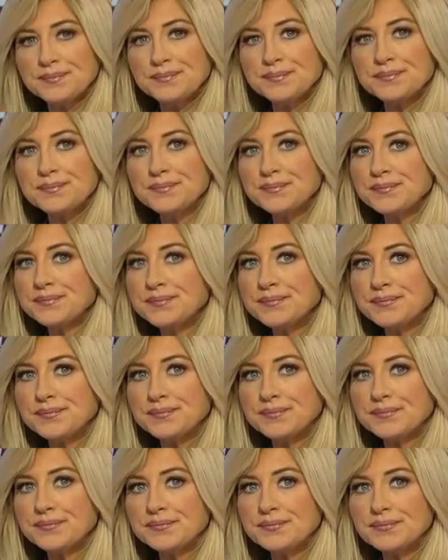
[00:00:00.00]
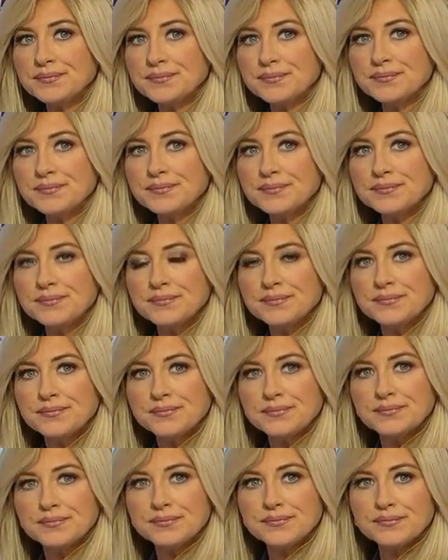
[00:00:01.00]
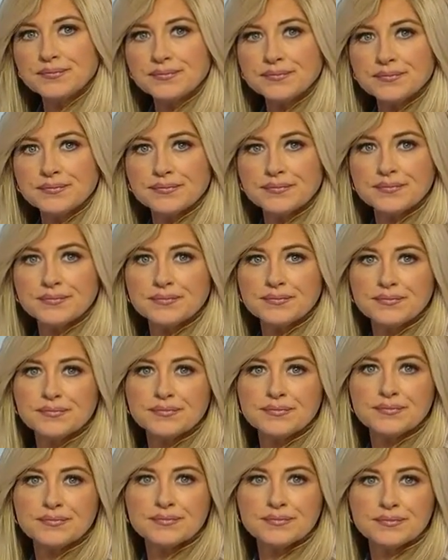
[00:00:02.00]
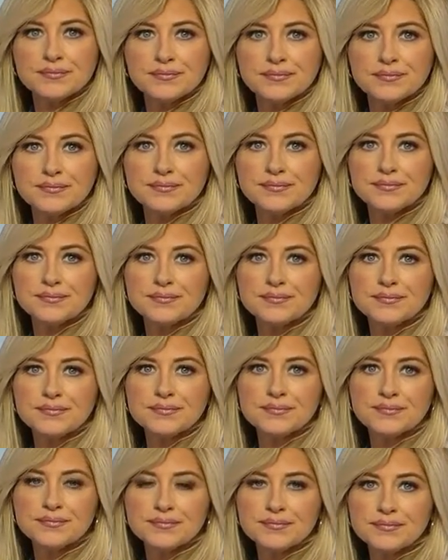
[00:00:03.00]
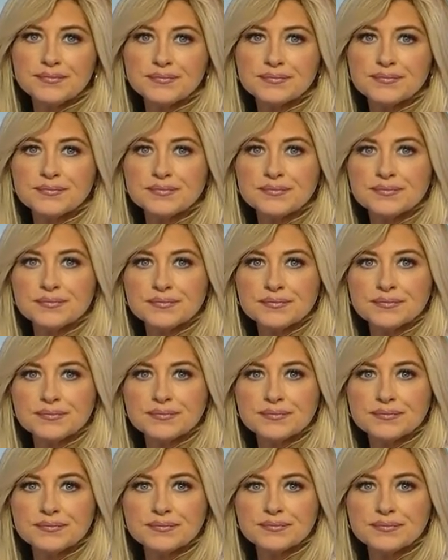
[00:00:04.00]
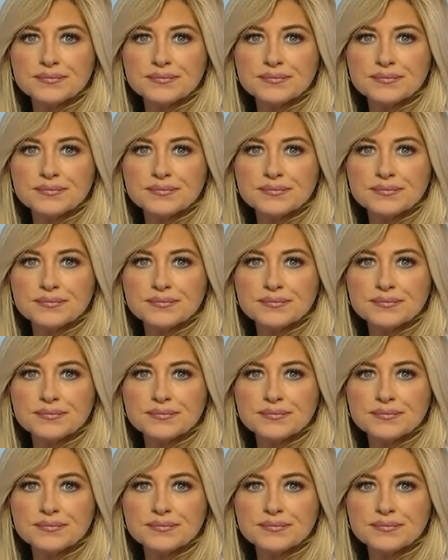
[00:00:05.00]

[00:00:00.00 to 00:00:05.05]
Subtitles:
[no speech]